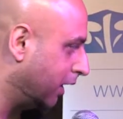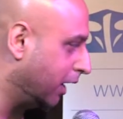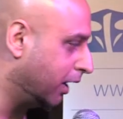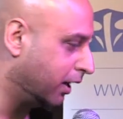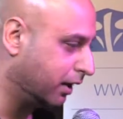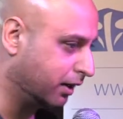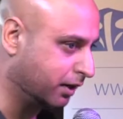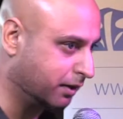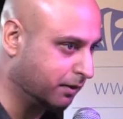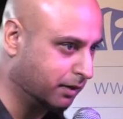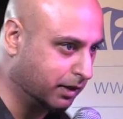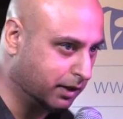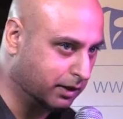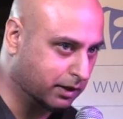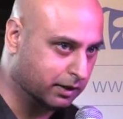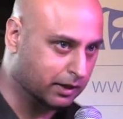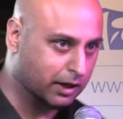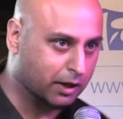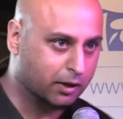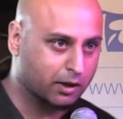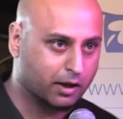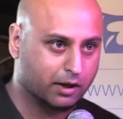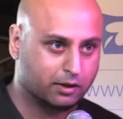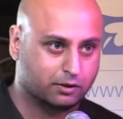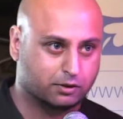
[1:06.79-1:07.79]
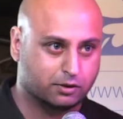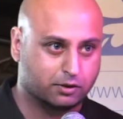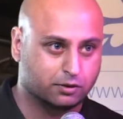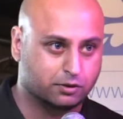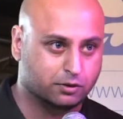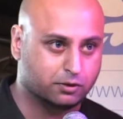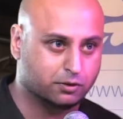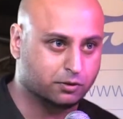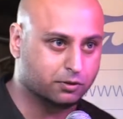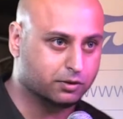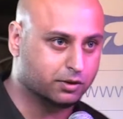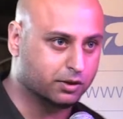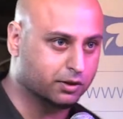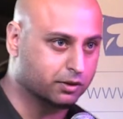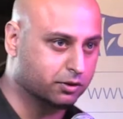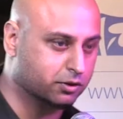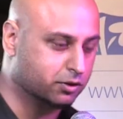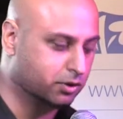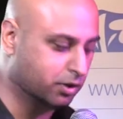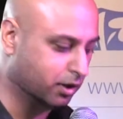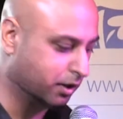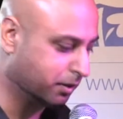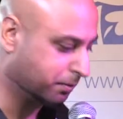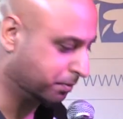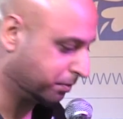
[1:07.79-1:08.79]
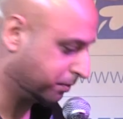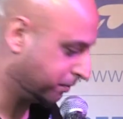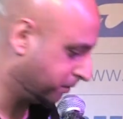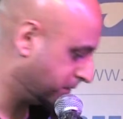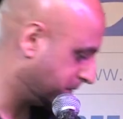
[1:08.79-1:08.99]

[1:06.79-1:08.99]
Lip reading: and I'd now like to introduce Ian Sharp.